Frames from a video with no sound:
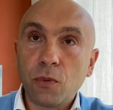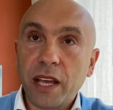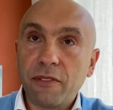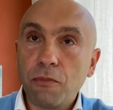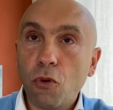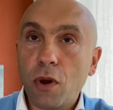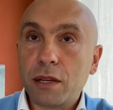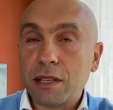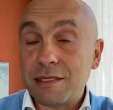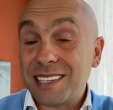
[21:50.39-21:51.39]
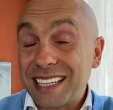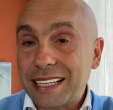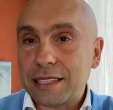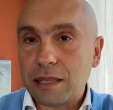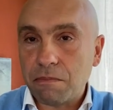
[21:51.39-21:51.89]
We have more than
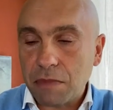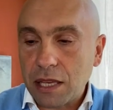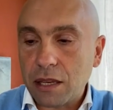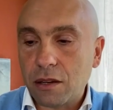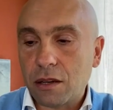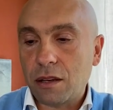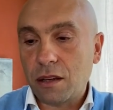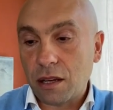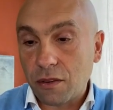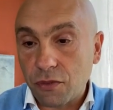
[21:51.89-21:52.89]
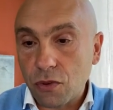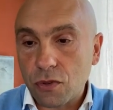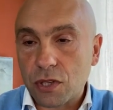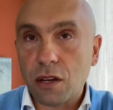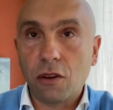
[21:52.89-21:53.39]
60 million uh,
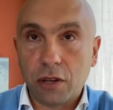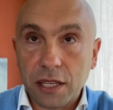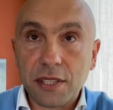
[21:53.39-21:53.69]
views on